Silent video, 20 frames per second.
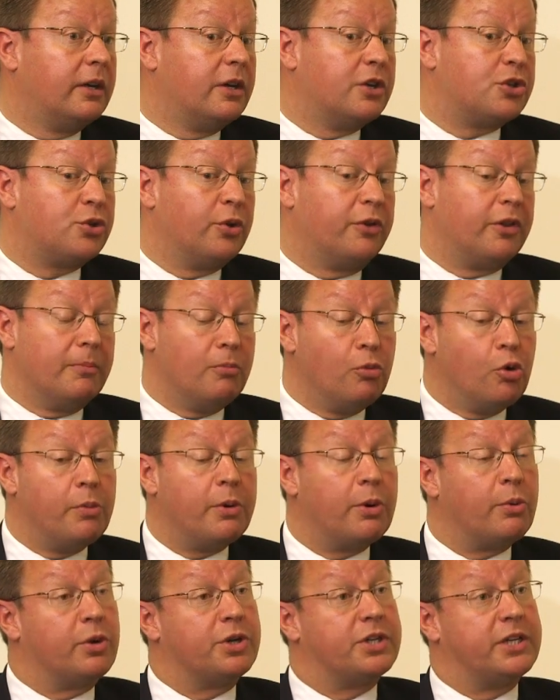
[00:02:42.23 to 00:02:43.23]
So at the
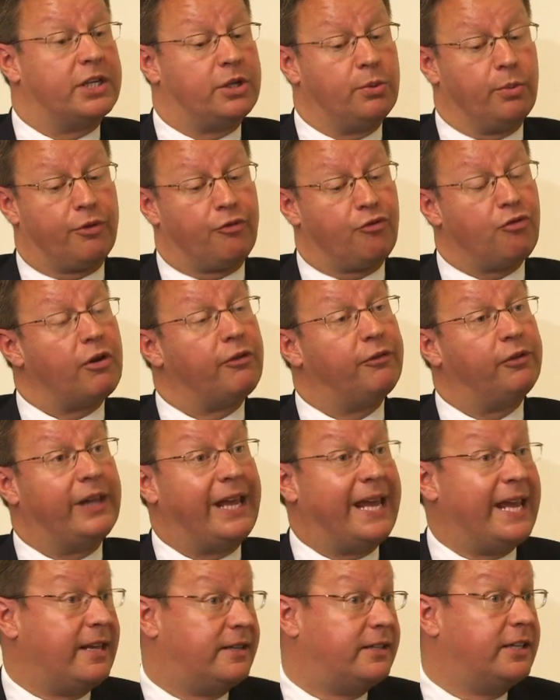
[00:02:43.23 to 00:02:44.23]
moment we're sitting with roughly
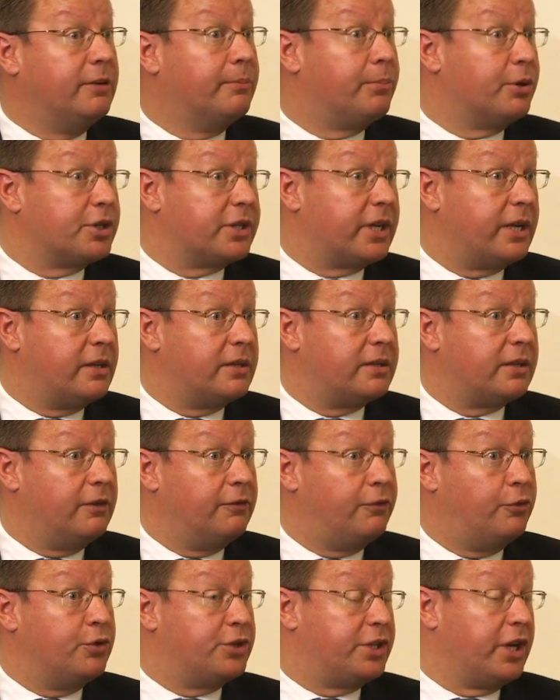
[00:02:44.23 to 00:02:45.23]
18% in
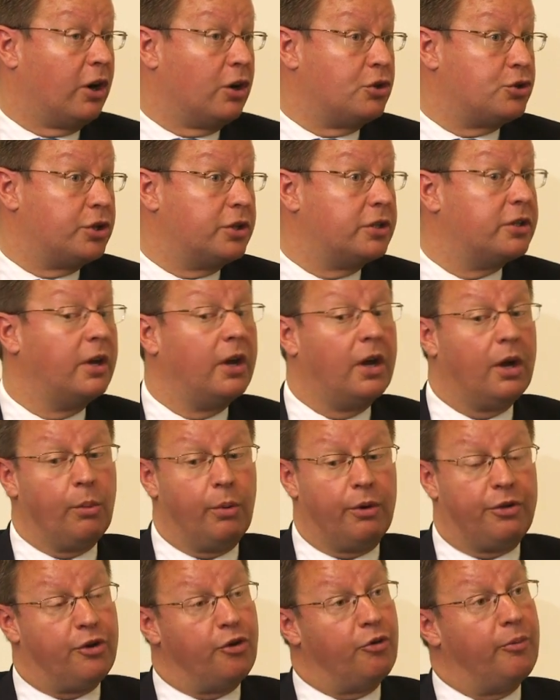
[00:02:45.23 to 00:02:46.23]
FTSE 100,
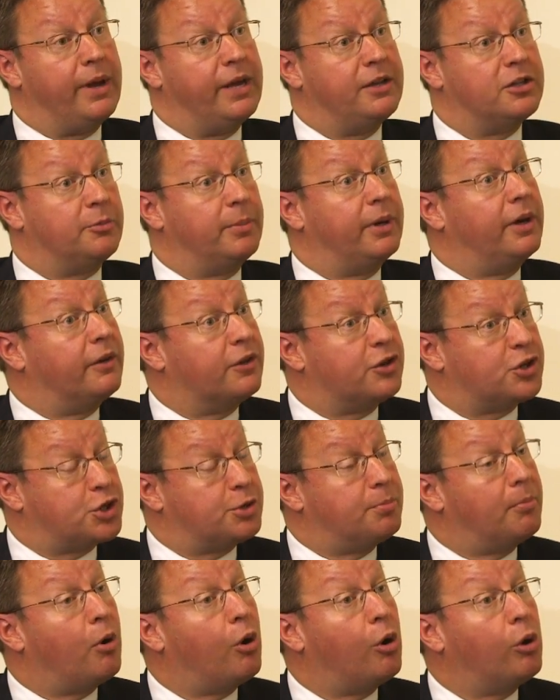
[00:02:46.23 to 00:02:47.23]
with the remainder being in the
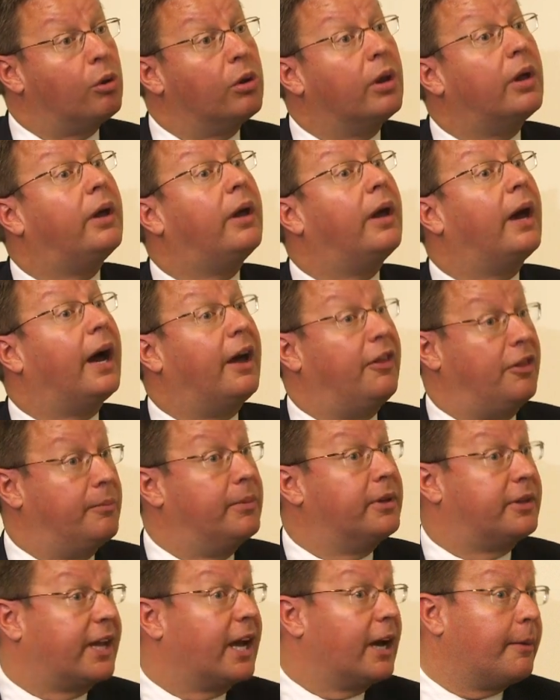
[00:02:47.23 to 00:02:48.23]
small and the
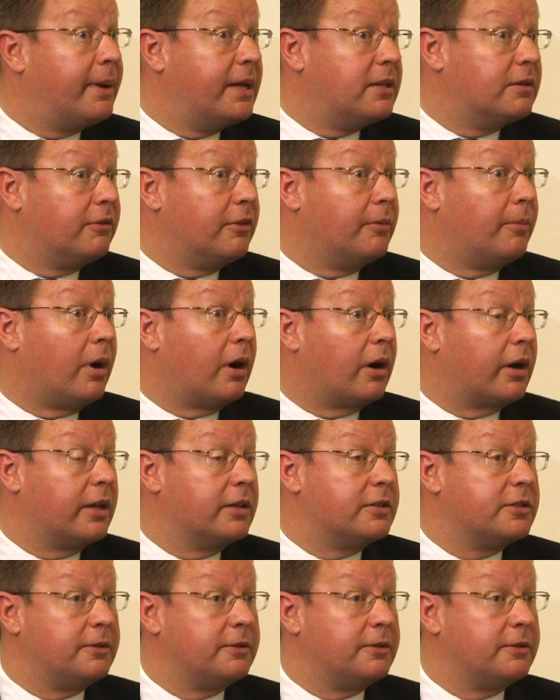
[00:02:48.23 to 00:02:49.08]
mid-cap end of the market.